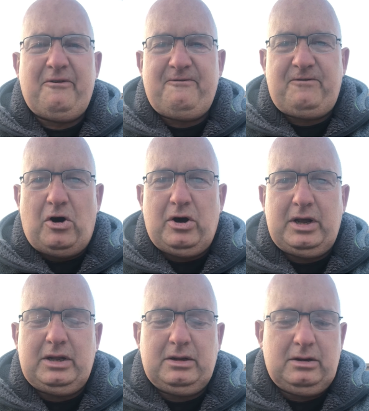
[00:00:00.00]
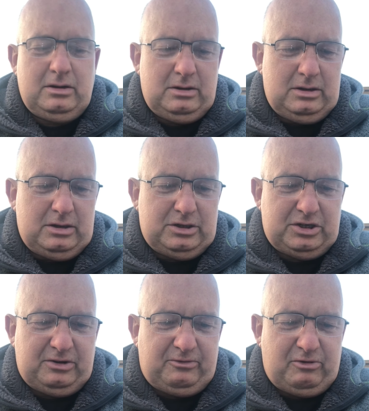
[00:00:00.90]
Fine,
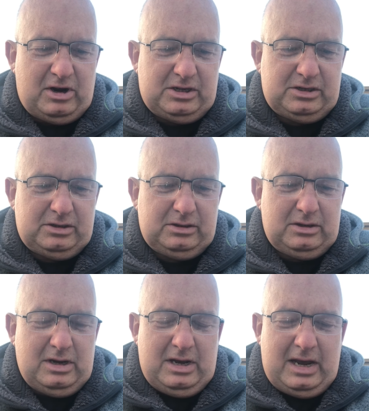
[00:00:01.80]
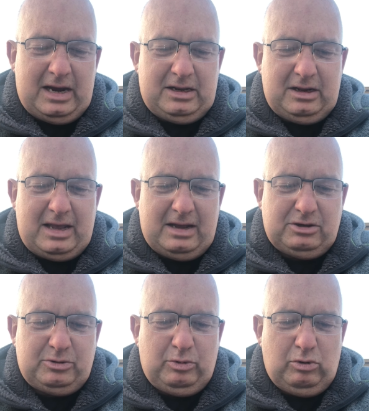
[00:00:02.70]
said Fred. He had an
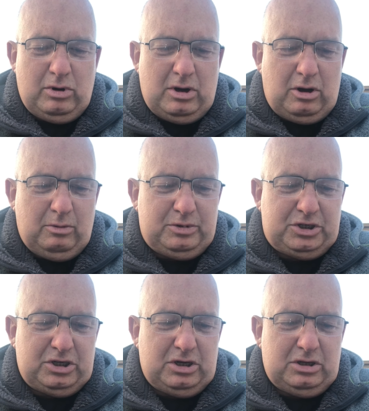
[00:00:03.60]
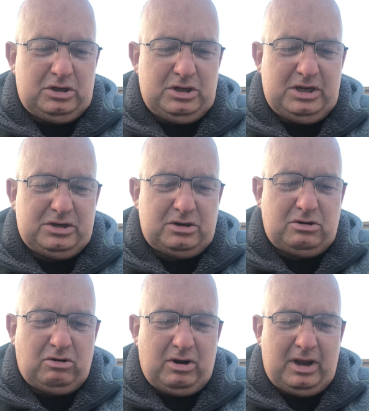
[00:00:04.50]
accountable, absurd need to
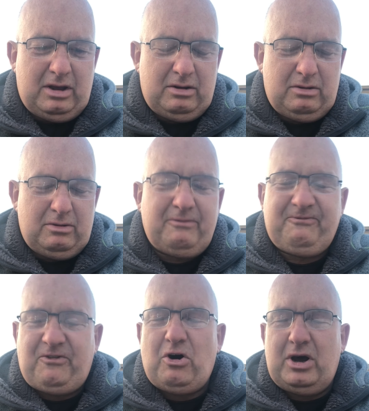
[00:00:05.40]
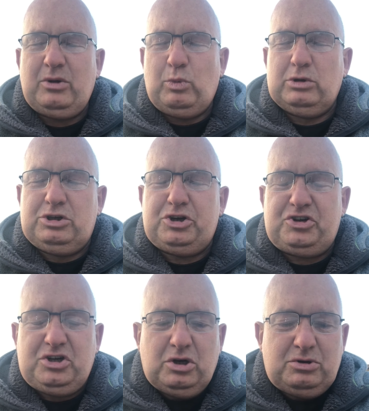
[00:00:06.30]
cry. Fine, we'll just
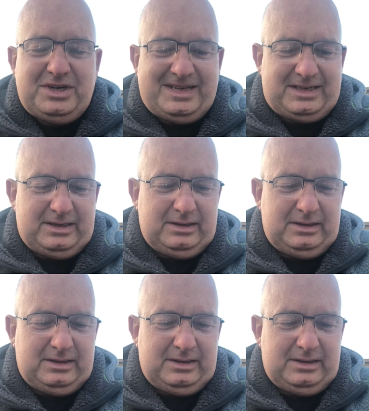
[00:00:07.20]
use it.